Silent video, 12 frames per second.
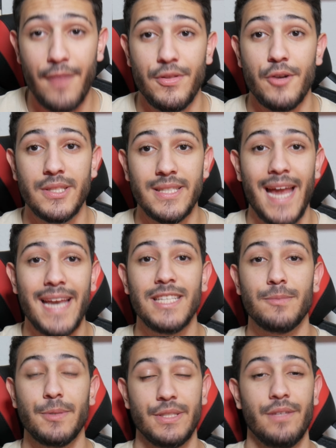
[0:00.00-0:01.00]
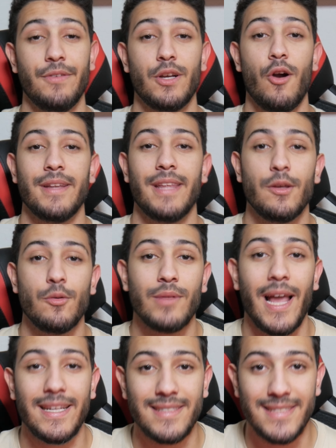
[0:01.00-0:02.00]
If there is any specific car that you'd
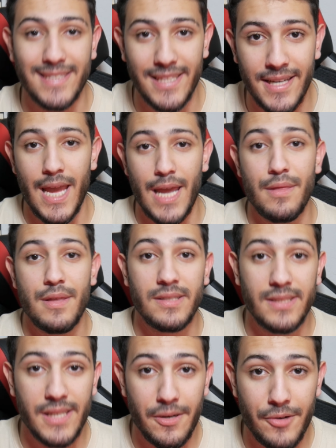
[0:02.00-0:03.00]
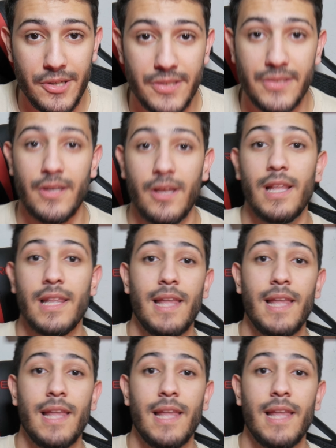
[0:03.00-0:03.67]
like to see in this series,